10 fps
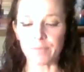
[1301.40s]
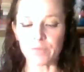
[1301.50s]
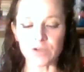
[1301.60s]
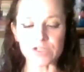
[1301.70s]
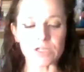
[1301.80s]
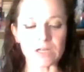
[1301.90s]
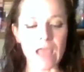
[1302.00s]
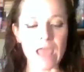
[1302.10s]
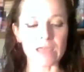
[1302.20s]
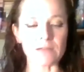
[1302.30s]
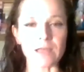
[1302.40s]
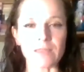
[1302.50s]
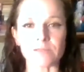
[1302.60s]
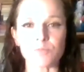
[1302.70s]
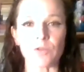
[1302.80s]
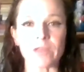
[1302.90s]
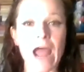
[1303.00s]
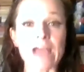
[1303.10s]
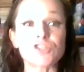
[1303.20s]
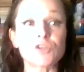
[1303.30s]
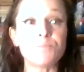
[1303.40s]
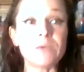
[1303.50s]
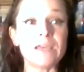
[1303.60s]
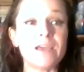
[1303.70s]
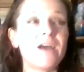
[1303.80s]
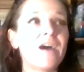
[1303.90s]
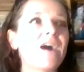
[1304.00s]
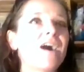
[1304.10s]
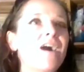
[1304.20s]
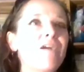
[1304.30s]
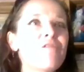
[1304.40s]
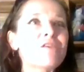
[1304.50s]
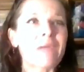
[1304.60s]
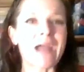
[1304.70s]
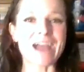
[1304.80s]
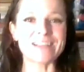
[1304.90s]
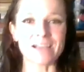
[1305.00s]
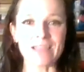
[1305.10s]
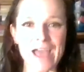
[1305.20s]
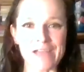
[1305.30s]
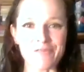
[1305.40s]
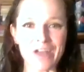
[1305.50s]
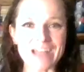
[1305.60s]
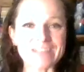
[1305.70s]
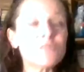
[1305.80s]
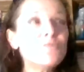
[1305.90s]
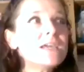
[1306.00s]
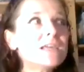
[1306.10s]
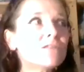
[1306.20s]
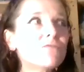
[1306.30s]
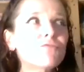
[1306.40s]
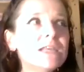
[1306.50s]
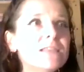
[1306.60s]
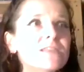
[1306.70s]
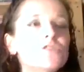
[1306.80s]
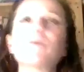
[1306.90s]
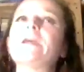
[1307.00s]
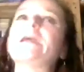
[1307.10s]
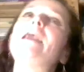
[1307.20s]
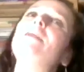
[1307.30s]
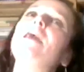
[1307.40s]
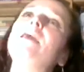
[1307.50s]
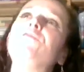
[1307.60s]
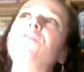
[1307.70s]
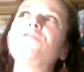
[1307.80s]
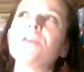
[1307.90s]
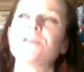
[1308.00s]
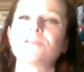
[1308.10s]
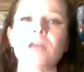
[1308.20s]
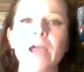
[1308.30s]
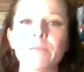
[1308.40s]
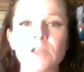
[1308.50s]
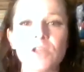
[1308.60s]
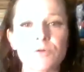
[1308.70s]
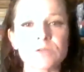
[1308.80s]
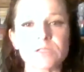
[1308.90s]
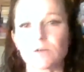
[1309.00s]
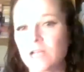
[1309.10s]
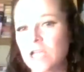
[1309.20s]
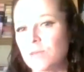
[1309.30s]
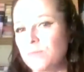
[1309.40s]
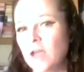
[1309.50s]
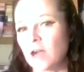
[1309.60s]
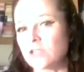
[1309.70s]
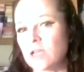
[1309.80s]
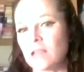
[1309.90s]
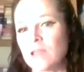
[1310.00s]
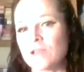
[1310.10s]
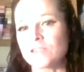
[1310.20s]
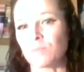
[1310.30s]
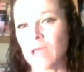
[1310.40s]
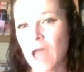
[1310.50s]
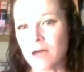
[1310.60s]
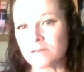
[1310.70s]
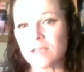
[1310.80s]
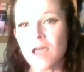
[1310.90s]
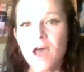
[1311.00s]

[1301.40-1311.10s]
Christian in this world, that I should be with my eye to life, right? And so we can read the story, and in 50 years' time, the Noah story could be articulating something else.